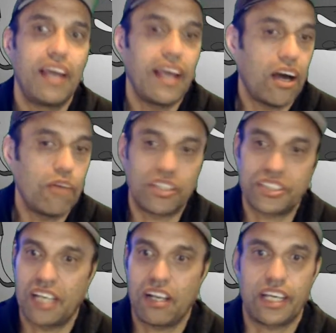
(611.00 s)
I'm not
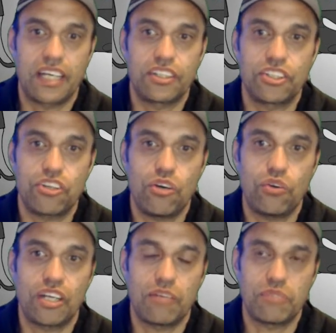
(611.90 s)
saying I can control
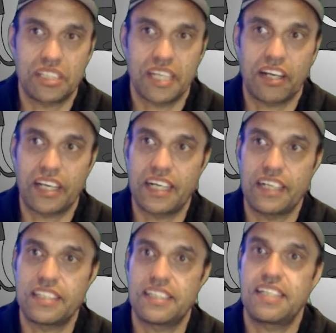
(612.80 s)
it. I'm just saying I can
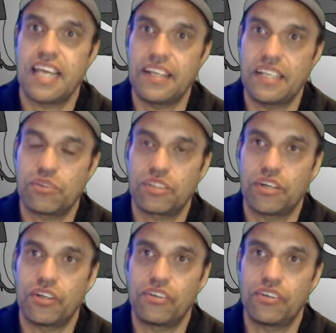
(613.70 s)
understand that's what's
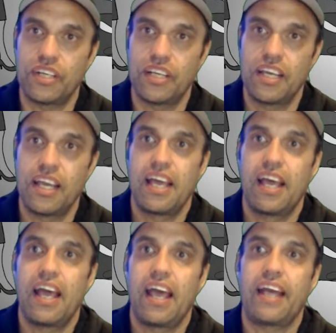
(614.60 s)
going on.
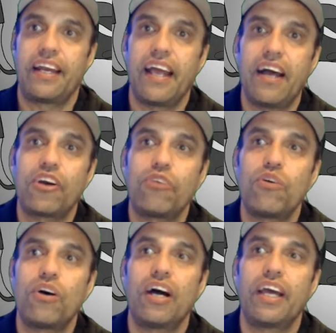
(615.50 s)
And how do
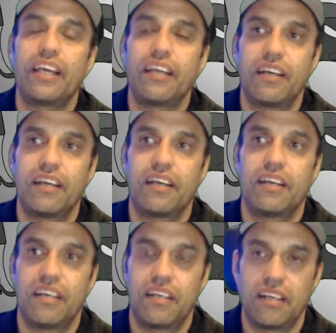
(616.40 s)
I
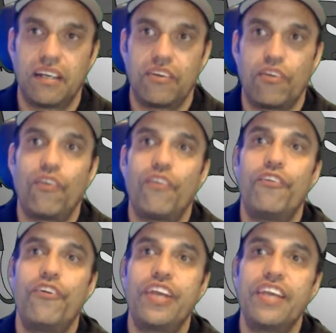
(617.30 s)

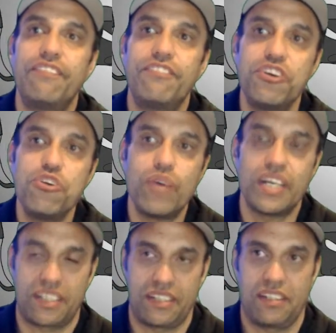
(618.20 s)
review it